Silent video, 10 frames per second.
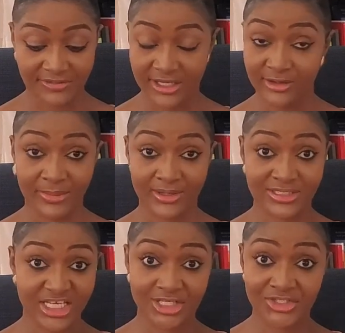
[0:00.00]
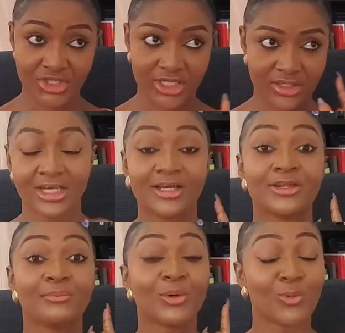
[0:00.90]
about each day.
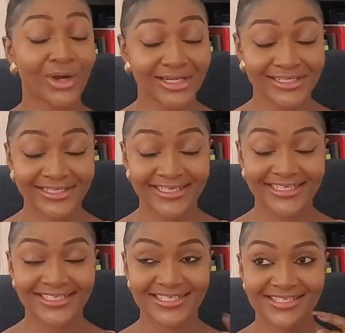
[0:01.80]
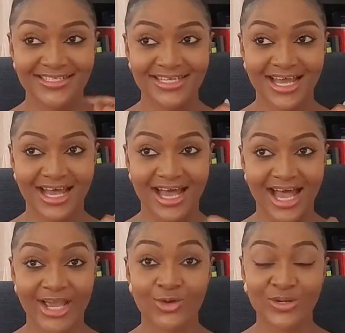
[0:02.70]
Number 1 is
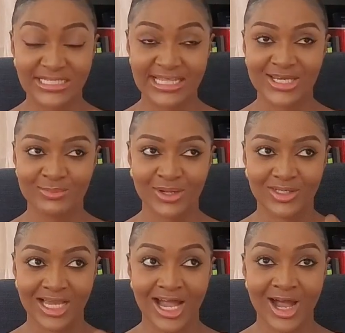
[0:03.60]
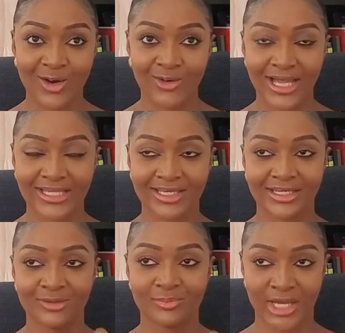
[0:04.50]
I always think about how I can
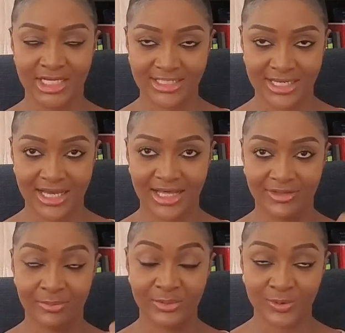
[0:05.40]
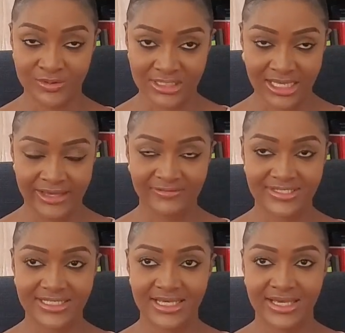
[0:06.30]
impact other people's
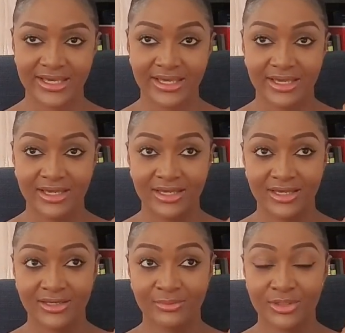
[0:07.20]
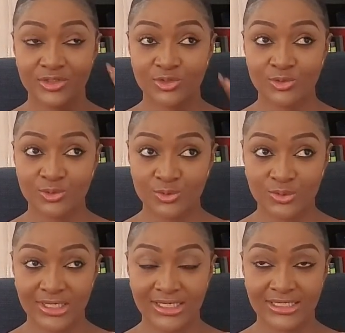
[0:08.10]
lives. Number
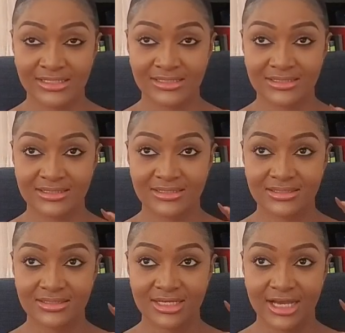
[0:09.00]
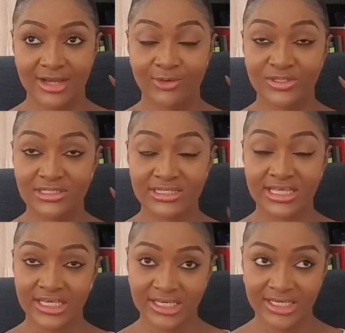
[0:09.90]
2 is I always
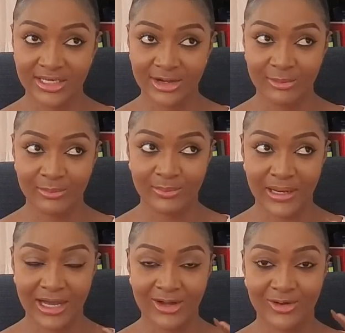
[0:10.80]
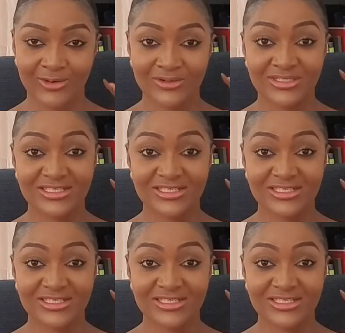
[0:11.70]
think about